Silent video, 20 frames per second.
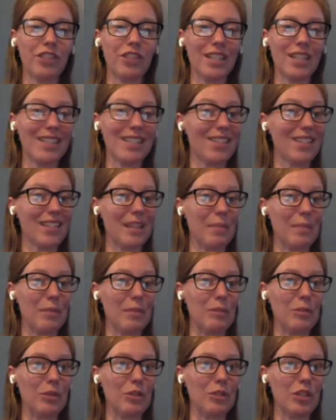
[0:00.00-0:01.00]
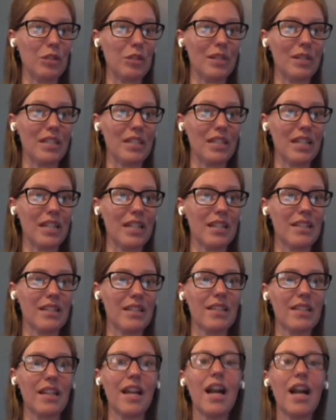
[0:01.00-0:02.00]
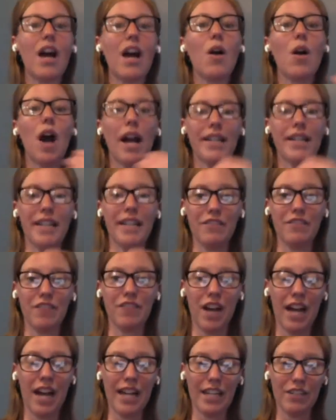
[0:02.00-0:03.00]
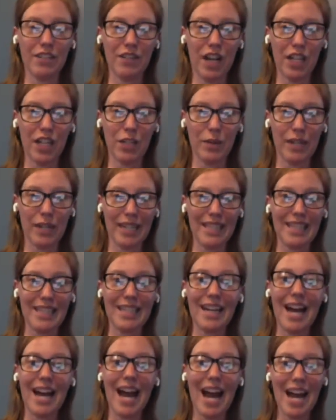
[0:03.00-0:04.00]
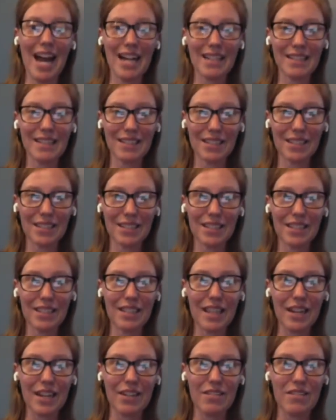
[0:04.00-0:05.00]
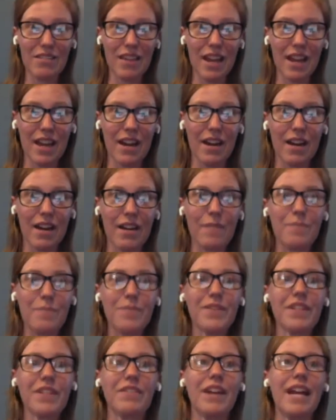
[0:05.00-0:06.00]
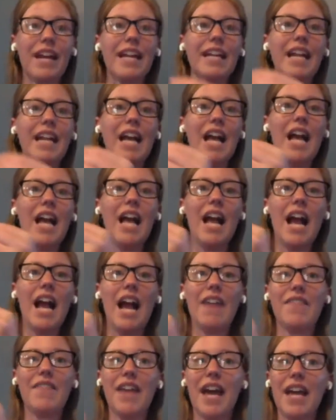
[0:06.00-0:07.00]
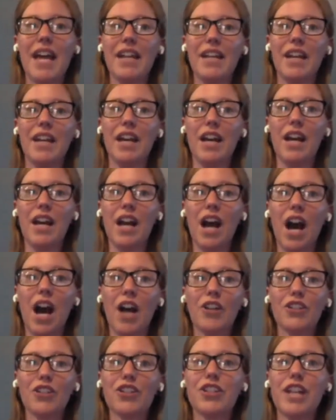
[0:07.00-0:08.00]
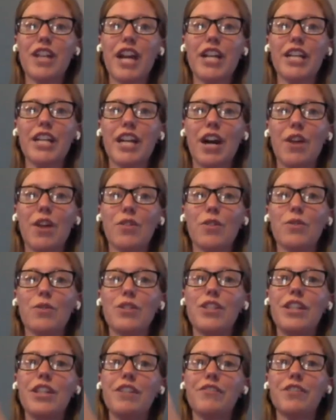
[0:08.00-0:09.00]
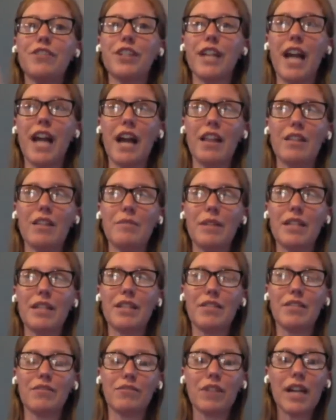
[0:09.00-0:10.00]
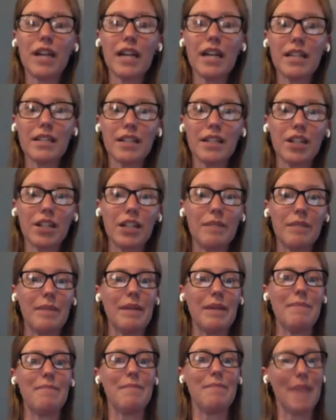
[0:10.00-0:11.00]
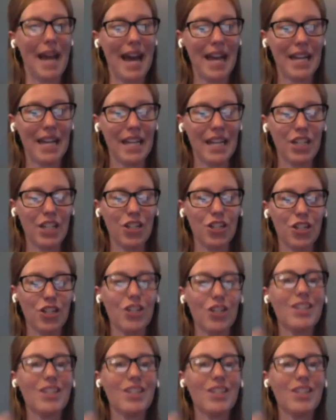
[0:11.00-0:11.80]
is acceptable to the business, identifying and evaluating the hazards that are there, right? And then understanding how those different elements of risk are going to be managed